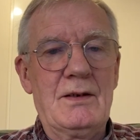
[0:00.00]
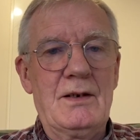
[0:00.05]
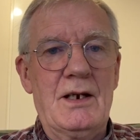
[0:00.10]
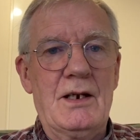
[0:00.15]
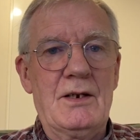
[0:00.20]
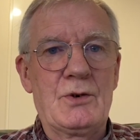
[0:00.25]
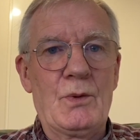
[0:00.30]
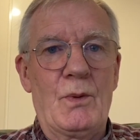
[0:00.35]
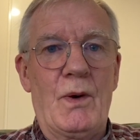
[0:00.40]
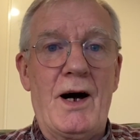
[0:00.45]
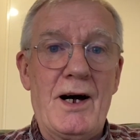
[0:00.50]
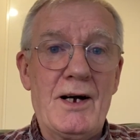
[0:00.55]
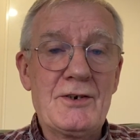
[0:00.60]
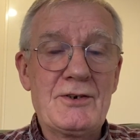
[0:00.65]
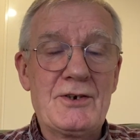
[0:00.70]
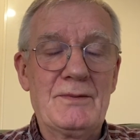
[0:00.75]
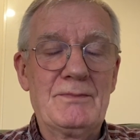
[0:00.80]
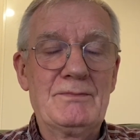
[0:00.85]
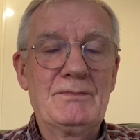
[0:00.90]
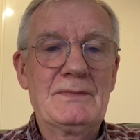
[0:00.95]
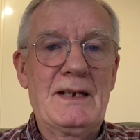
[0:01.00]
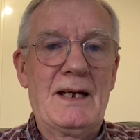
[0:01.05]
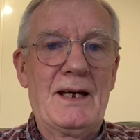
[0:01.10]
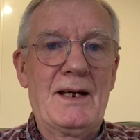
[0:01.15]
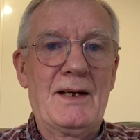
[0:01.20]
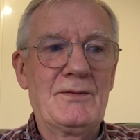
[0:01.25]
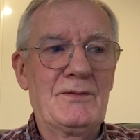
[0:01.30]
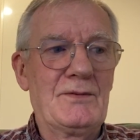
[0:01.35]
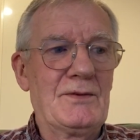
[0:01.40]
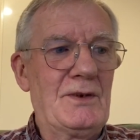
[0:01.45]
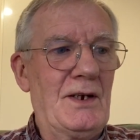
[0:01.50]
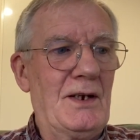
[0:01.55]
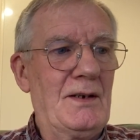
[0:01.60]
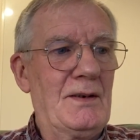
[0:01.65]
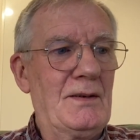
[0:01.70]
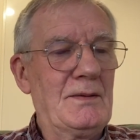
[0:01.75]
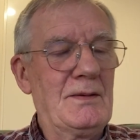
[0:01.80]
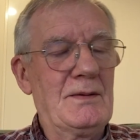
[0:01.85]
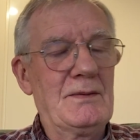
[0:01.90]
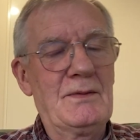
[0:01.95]
into art, and
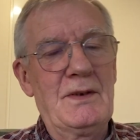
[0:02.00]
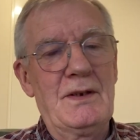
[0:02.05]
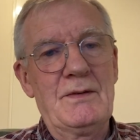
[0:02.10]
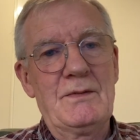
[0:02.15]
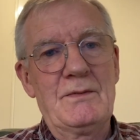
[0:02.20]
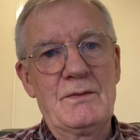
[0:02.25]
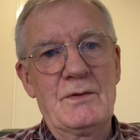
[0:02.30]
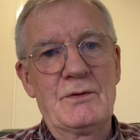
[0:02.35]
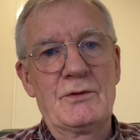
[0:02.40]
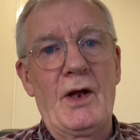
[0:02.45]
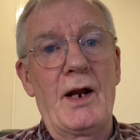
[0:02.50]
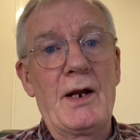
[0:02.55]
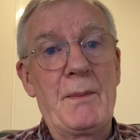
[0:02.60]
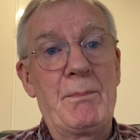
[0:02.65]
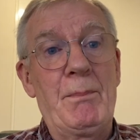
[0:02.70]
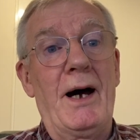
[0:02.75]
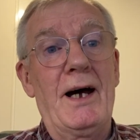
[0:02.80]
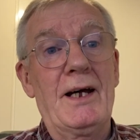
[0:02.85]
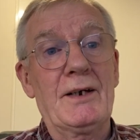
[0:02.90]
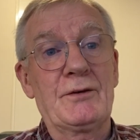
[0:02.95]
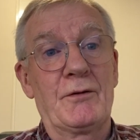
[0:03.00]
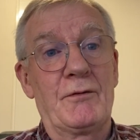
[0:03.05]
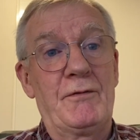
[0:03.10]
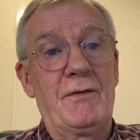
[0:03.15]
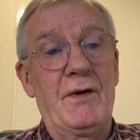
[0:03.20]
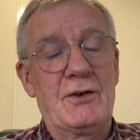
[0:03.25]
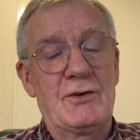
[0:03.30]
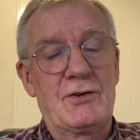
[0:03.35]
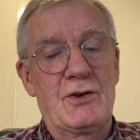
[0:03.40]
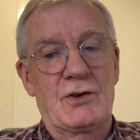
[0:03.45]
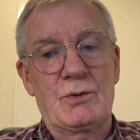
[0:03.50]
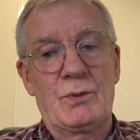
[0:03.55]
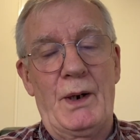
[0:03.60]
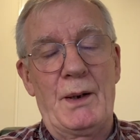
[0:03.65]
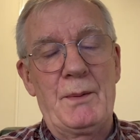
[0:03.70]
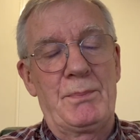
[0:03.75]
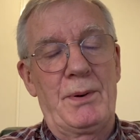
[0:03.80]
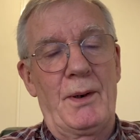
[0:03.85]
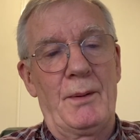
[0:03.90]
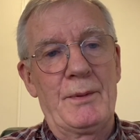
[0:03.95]
Dolly Parton features
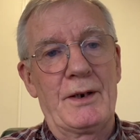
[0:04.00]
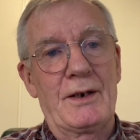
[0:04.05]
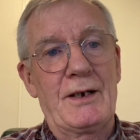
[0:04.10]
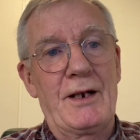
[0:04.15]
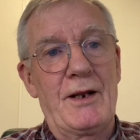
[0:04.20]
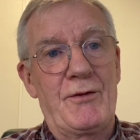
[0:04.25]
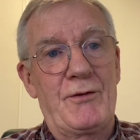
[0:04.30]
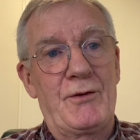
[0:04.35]
quite prominently